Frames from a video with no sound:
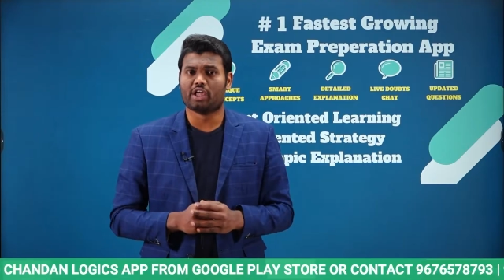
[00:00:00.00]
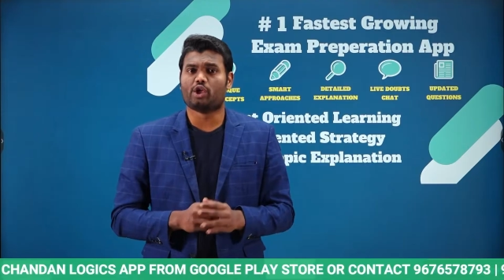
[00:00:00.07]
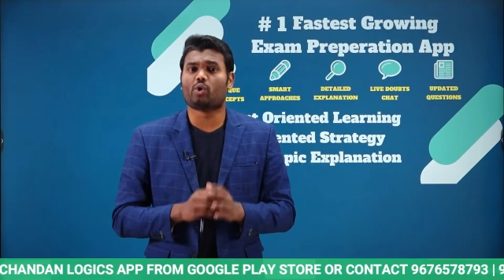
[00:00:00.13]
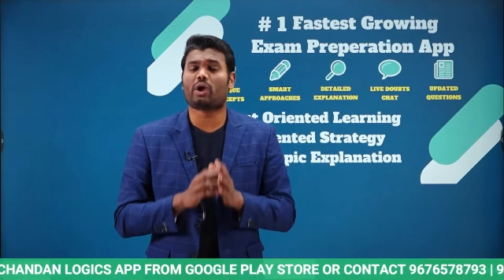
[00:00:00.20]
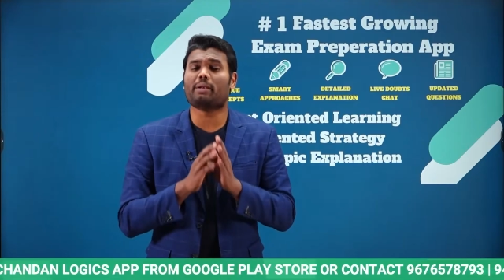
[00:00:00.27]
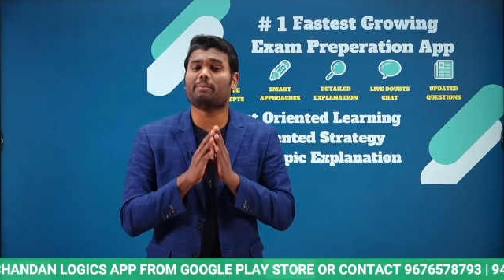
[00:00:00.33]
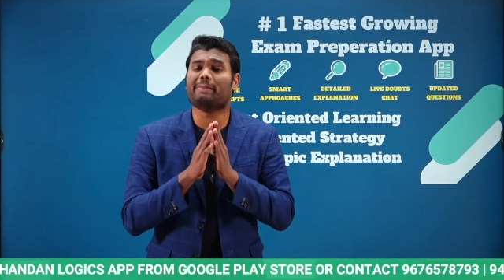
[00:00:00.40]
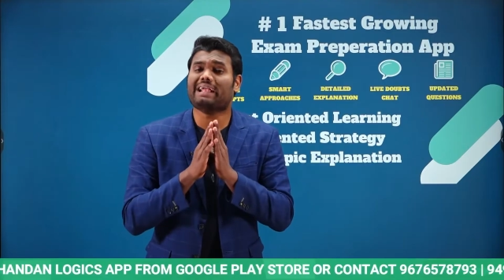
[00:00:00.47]
you
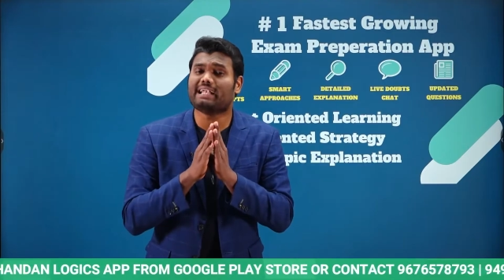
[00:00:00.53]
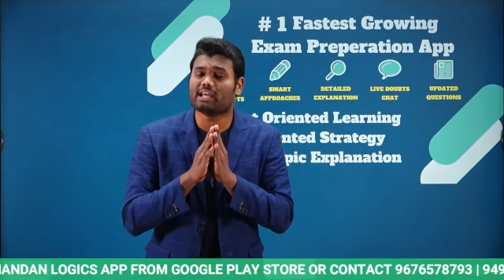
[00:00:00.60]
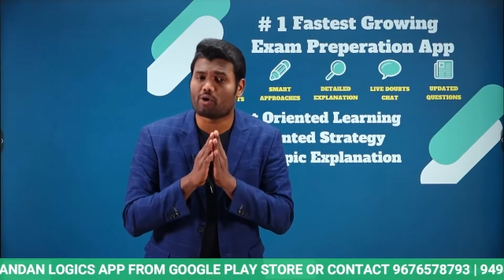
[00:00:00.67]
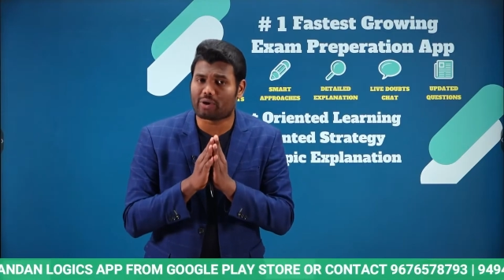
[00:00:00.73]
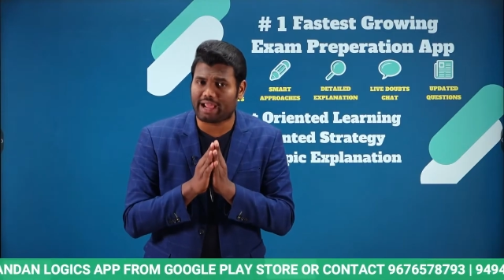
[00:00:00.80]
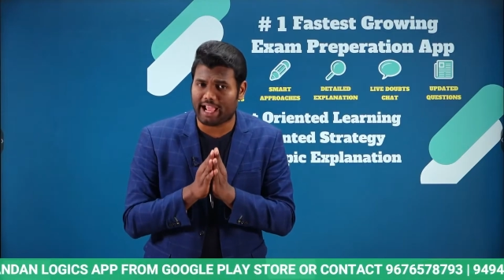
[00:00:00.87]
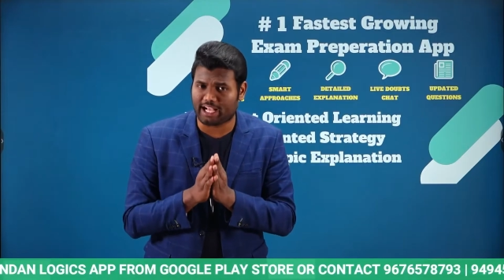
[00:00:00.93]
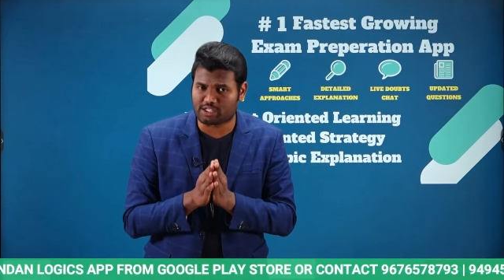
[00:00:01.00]
can meet
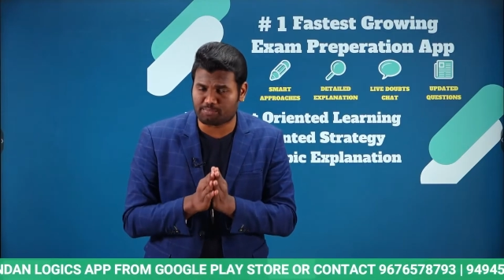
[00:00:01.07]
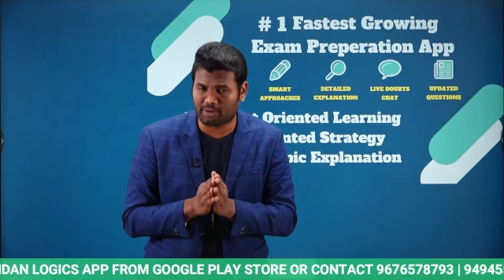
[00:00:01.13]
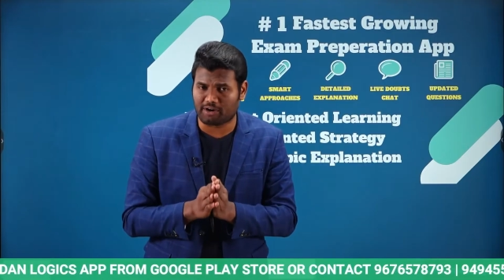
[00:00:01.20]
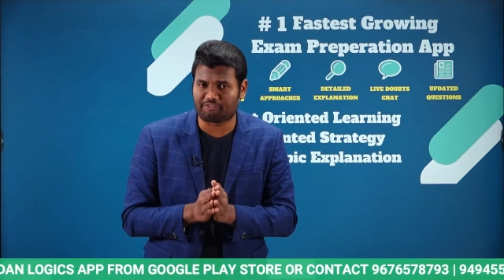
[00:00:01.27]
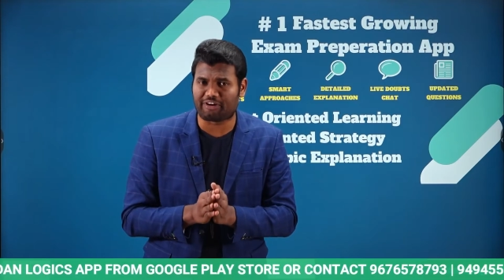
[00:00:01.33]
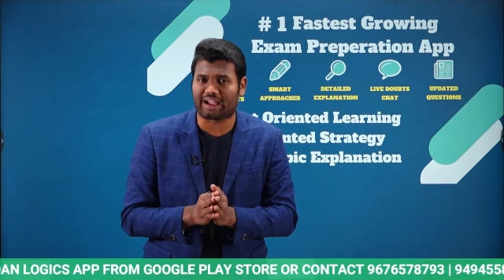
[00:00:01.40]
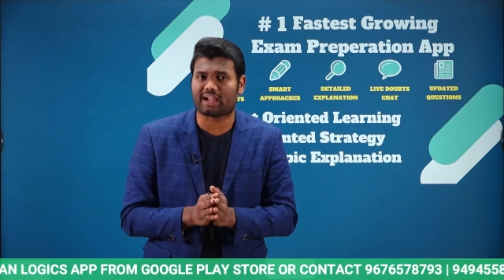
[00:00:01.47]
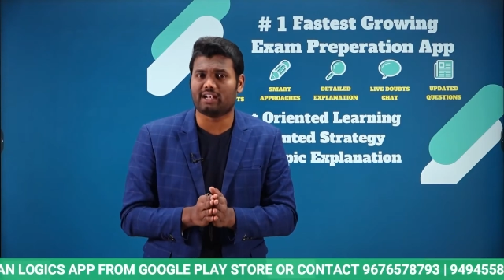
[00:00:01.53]
our expert
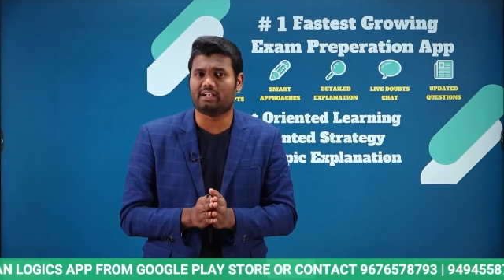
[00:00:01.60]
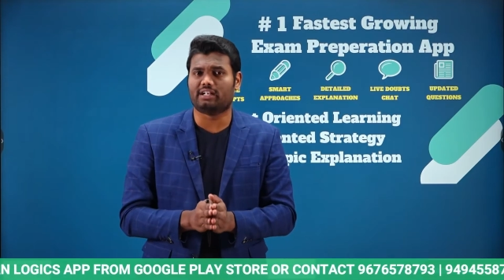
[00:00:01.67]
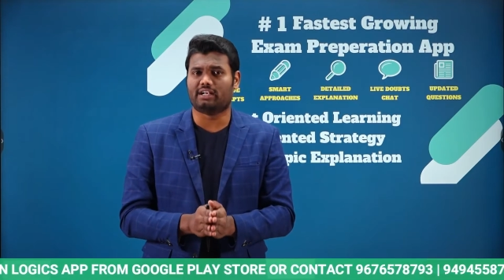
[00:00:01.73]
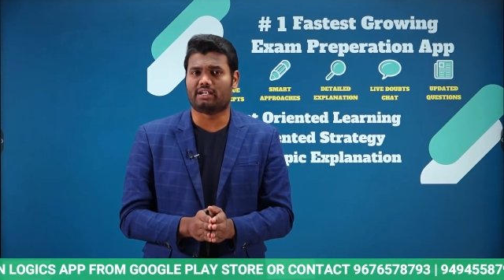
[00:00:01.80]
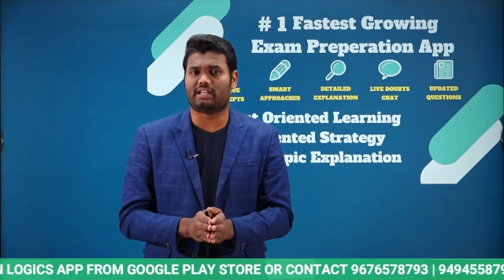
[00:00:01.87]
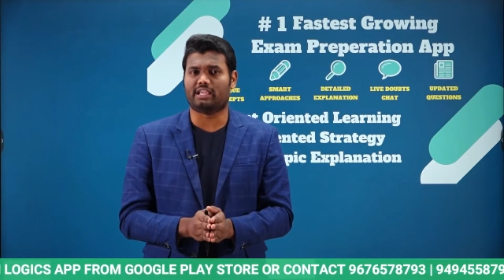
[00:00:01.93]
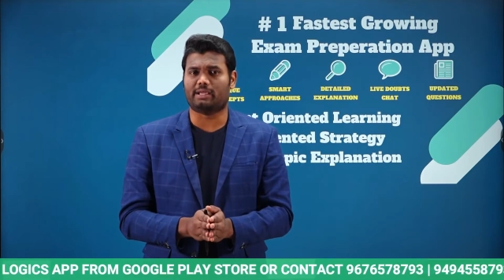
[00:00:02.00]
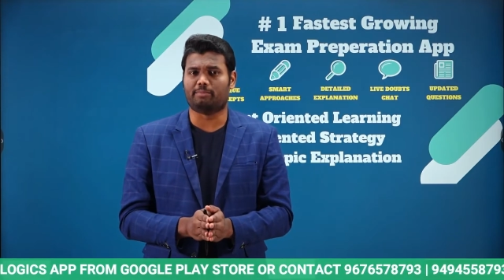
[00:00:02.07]
faculty
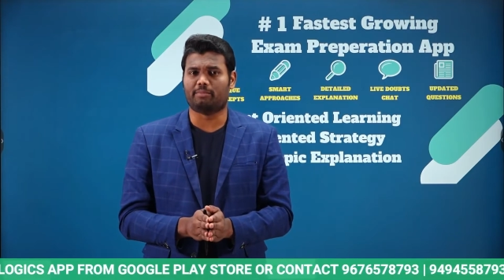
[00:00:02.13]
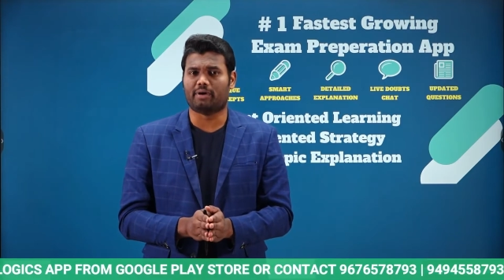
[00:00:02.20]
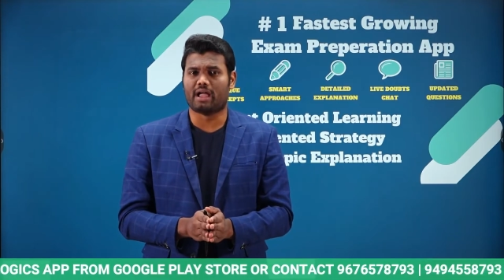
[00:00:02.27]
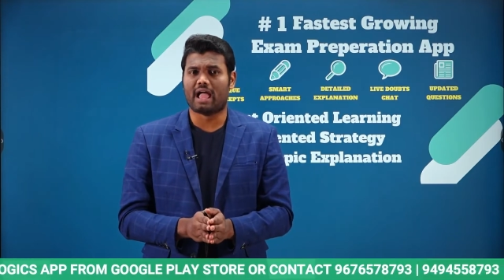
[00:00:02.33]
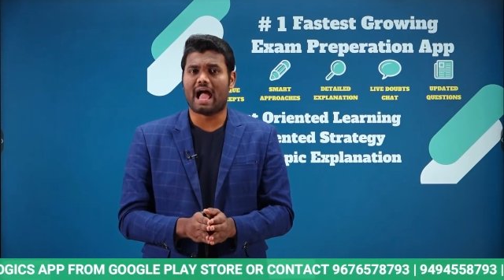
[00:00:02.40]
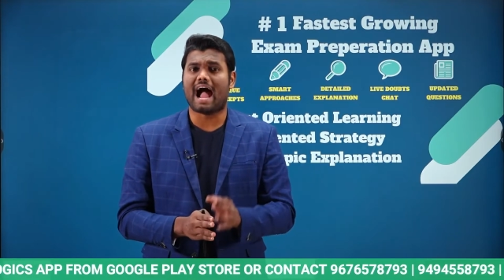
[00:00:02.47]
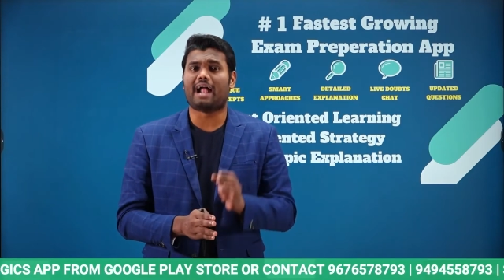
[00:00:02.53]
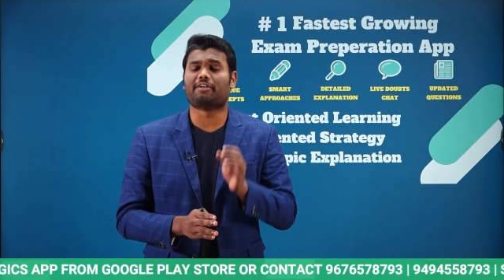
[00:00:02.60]

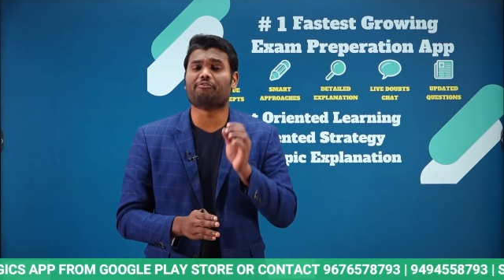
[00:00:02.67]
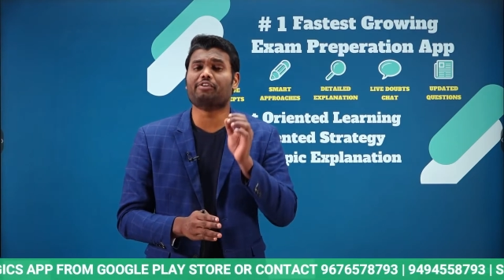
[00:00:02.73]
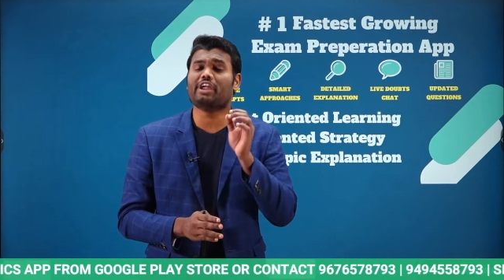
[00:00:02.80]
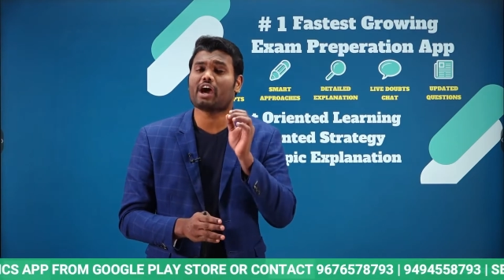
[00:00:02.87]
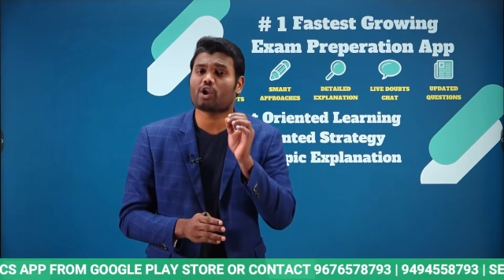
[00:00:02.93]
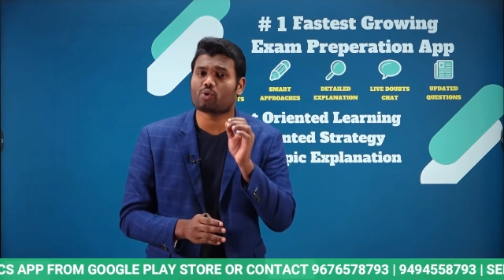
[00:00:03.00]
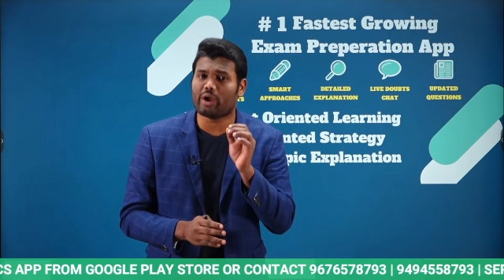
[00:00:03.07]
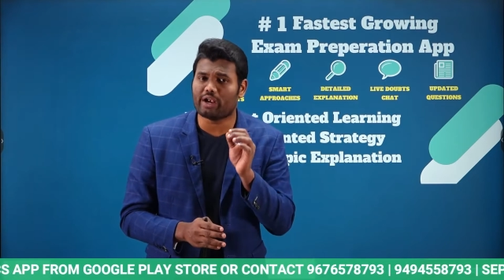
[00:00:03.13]
team and we
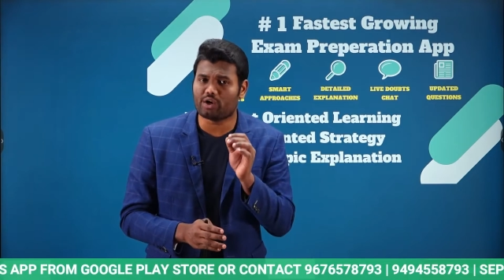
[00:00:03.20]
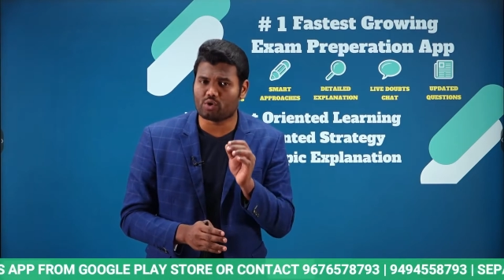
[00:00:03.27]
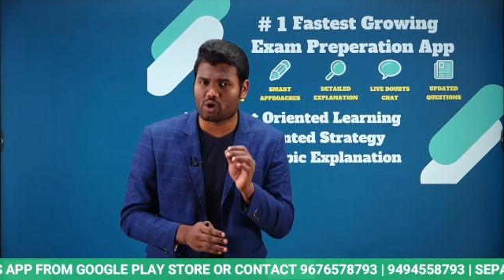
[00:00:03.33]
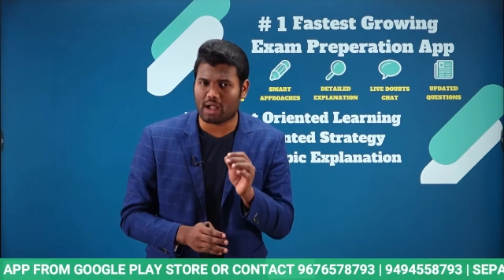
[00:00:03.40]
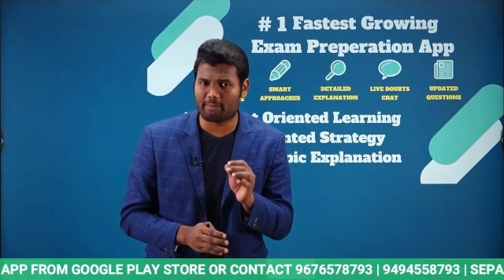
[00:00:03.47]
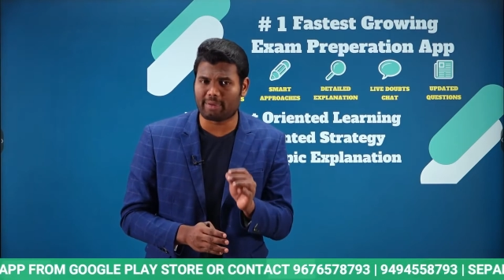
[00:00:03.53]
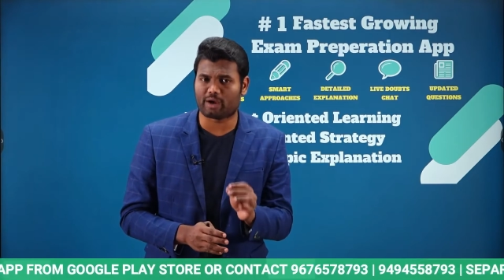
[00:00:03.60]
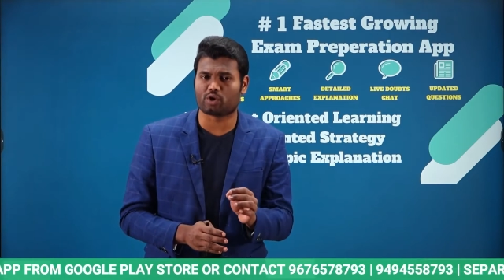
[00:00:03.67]
are going to
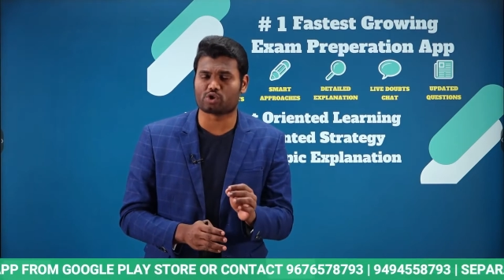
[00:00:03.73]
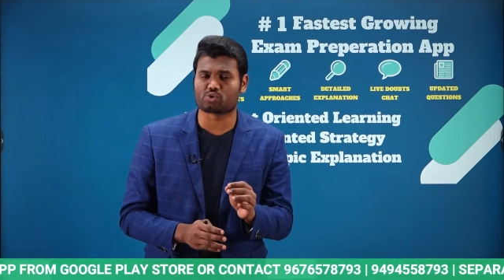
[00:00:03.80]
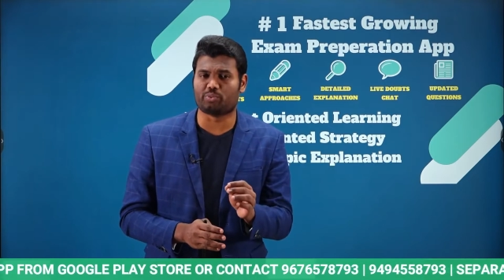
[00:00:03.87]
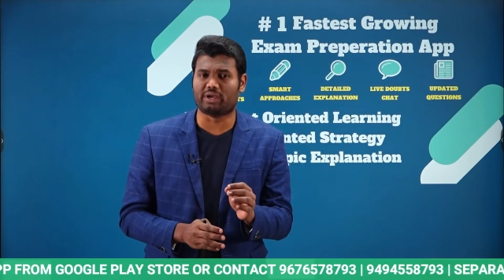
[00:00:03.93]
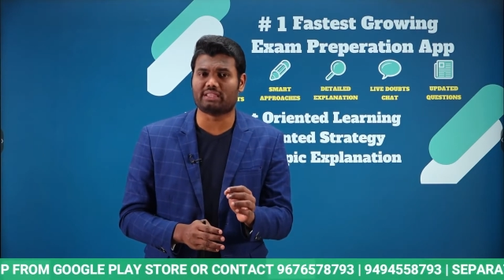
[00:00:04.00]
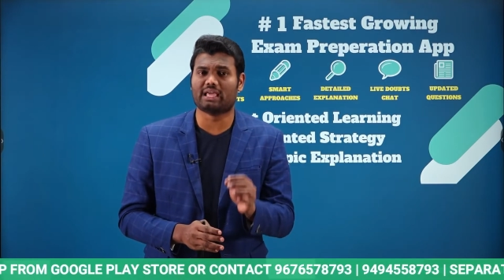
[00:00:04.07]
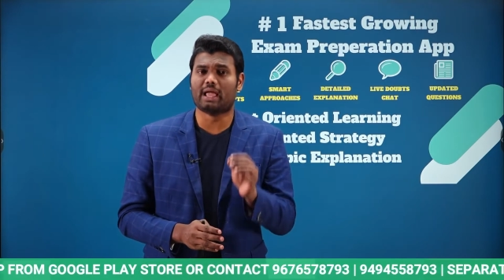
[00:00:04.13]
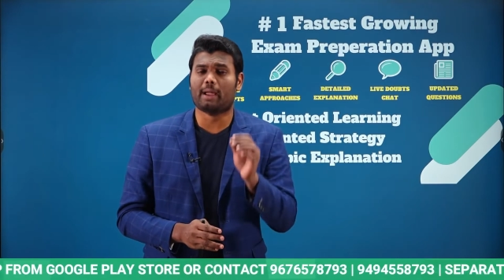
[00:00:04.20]
come across
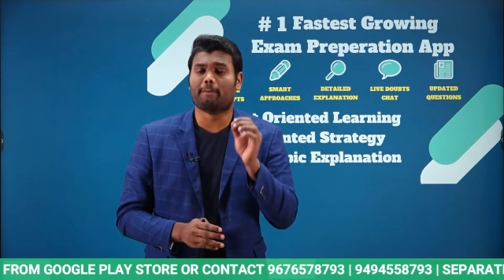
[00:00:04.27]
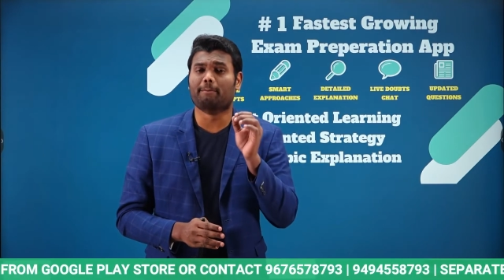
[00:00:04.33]
with